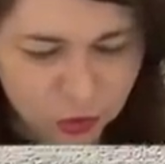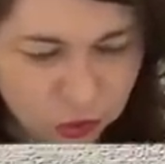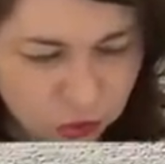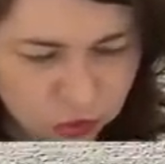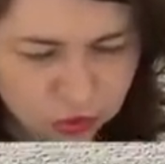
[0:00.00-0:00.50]

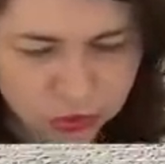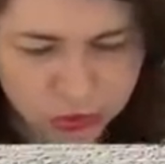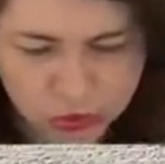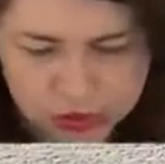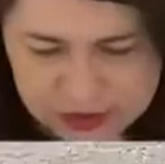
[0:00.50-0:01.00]

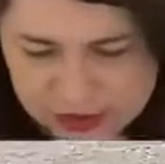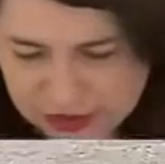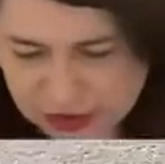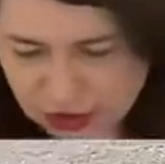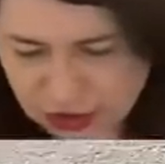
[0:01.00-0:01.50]
Ooh, this
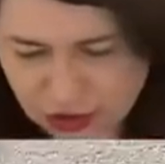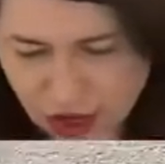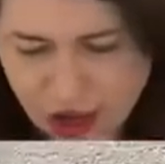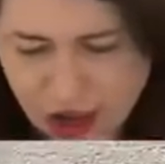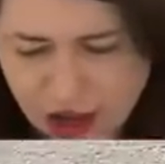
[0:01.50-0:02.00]
sounds cute.
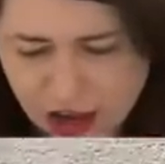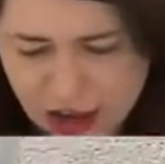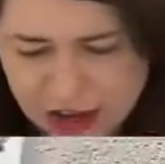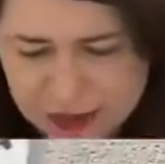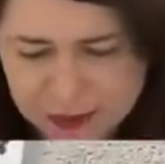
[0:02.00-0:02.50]

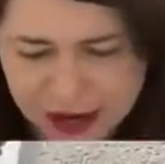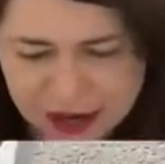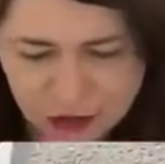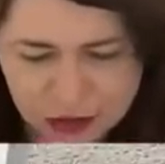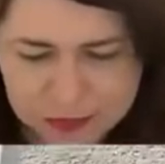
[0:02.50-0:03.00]
Ah, it's my
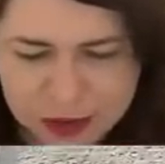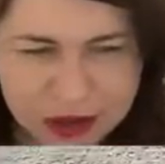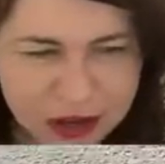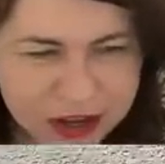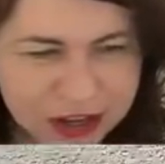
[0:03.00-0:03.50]
Angry
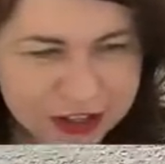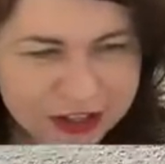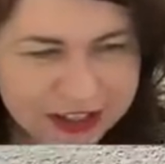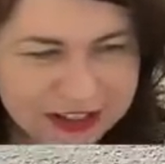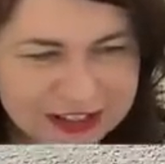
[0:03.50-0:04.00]

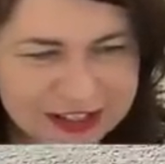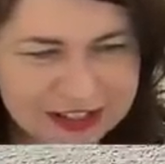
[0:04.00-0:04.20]
Birds.